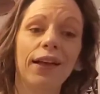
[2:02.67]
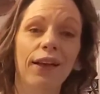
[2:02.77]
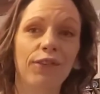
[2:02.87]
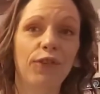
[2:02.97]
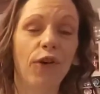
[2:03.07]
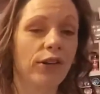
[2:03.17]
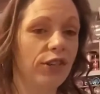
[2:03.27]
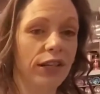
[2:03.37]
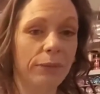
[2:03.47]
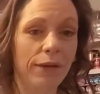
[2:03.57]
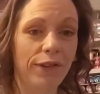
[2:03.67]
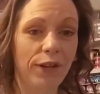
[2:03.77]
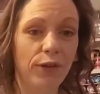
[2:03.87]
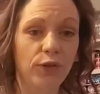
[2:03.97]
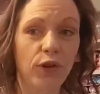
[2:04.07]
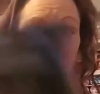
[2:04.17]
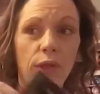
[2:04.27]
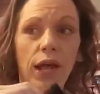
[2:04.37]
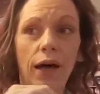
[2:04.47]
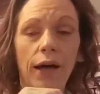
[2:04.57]
If you watch any of my videos, you know
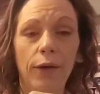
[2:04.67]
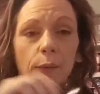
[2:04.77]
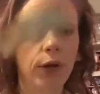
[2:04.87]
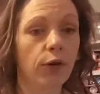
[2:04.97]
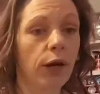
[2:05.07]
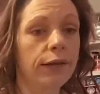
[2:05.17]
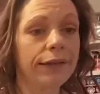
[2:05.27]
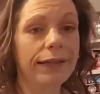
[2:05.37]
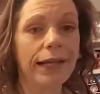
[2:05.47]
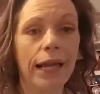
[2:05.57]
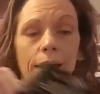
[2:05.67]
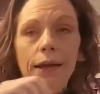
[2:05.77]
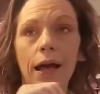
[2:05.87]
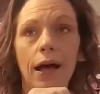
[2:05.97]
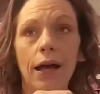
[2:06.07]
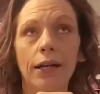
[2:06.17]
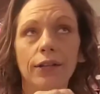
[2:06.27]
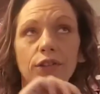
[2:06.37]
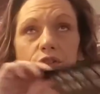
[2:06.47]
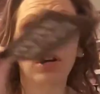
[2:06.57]
that I went crazy and I
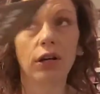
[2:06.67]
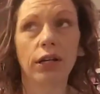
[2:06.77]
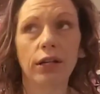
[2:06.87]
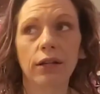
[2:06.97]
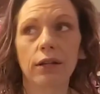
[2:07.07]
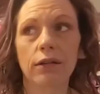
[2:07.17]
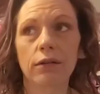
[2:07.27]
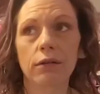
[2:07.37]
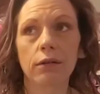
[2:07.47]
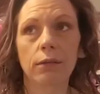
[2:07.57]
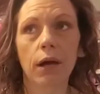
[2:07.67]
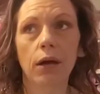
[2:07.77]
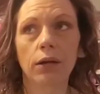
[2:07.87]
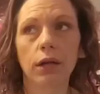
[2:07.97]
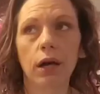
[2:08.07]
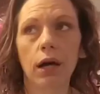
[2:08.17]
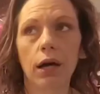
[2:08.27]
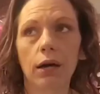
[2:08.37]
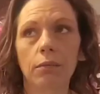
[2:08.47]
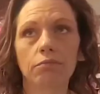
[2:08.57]
started
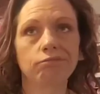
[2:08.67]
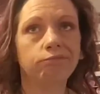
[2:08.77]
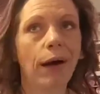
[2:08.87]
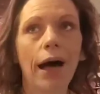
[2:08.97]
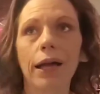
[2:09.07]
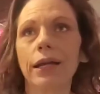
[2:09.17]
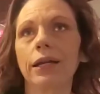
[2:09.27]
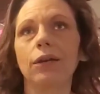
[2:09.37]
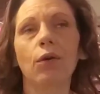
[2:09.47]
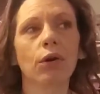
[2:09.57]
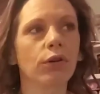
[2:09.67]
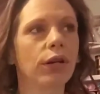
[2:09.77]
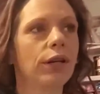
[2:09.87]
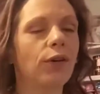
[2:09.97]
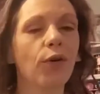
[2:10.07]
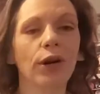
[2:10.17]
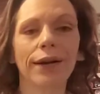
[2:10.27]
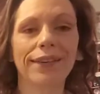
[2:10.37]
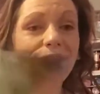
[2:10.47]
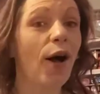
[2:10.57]
buying, ordering,
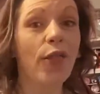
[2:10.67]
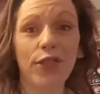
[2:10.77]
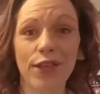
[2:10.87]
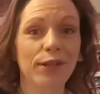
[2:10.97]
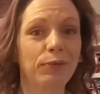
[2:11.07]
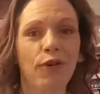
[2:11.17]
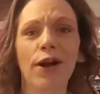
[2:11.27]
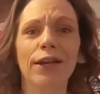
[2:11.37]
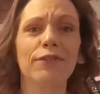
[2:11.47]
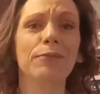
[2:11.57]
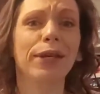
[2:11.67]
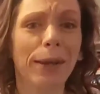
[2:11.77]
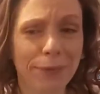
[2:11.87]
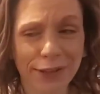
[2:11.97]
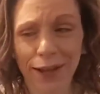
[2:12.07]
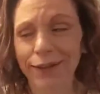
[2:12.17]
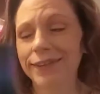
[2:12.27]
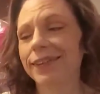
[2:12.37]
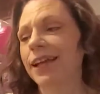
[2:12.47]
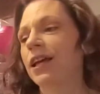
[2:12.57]
organizing all the things before I even became a
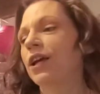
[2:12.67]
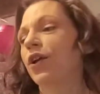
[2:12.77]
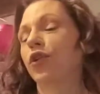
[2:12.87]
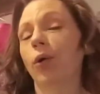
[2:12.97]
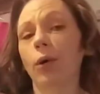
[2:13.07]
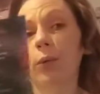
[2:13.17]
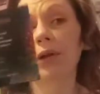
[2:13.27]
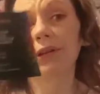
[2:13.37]
stylist. So I will